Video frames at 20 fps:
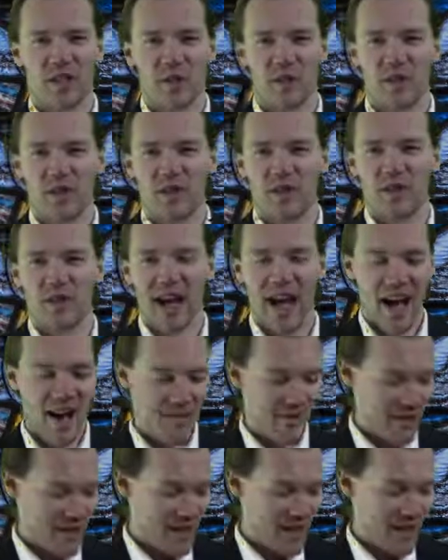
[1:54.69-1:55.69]
So we don't
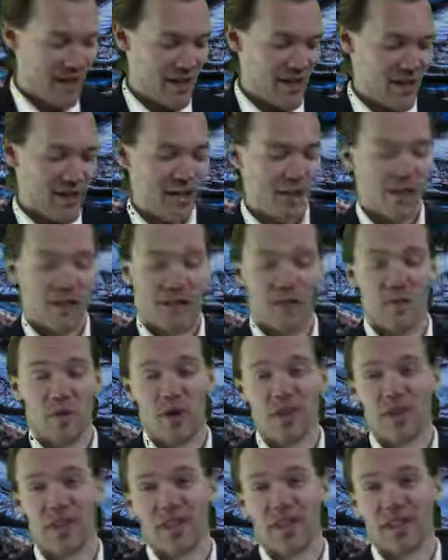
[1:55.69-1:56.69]
have
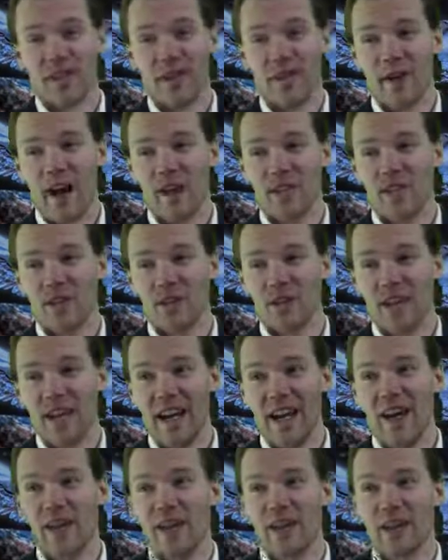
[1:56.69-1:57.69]
commercials that are actually
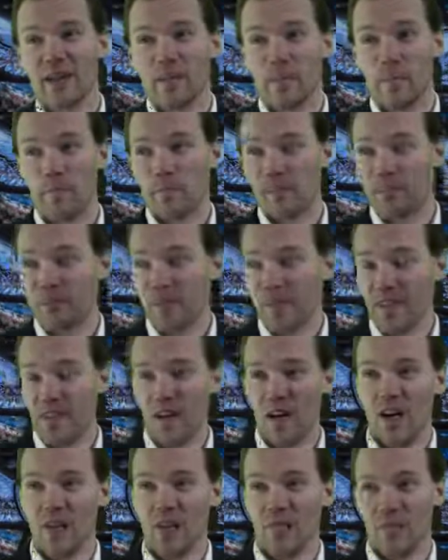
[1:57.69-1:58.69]
airing
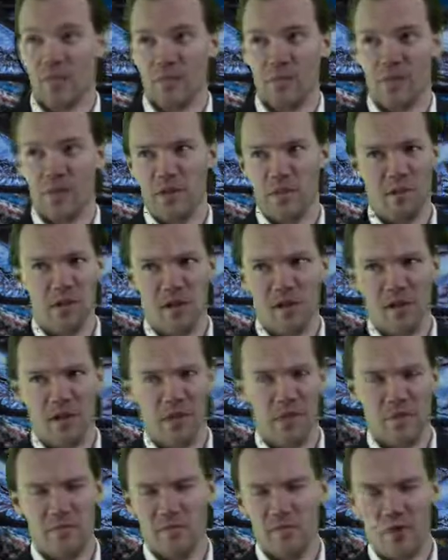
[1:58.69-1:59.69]
on
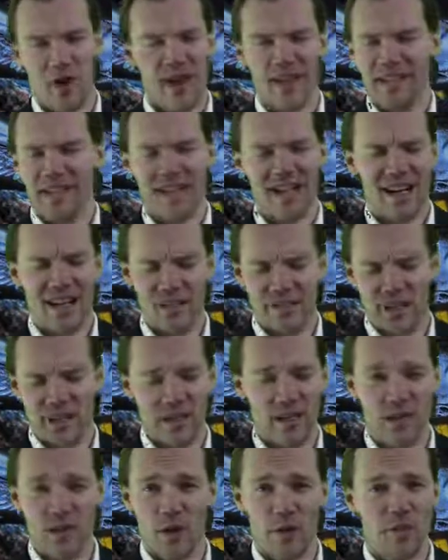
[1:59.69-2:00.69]
the Radeon or the
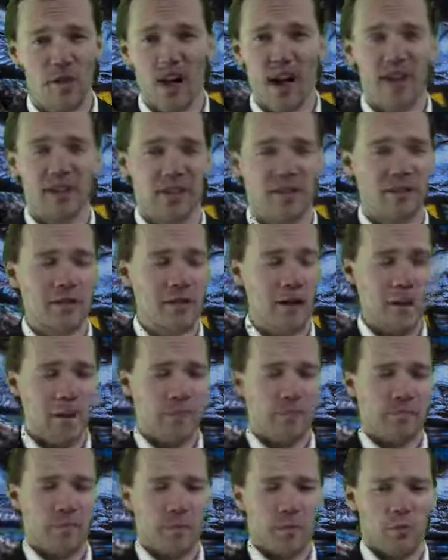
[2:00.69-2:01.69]
YouTube channel,
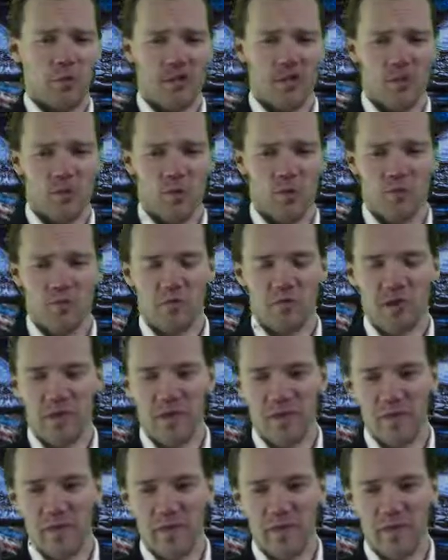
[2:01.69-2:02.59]
which is what it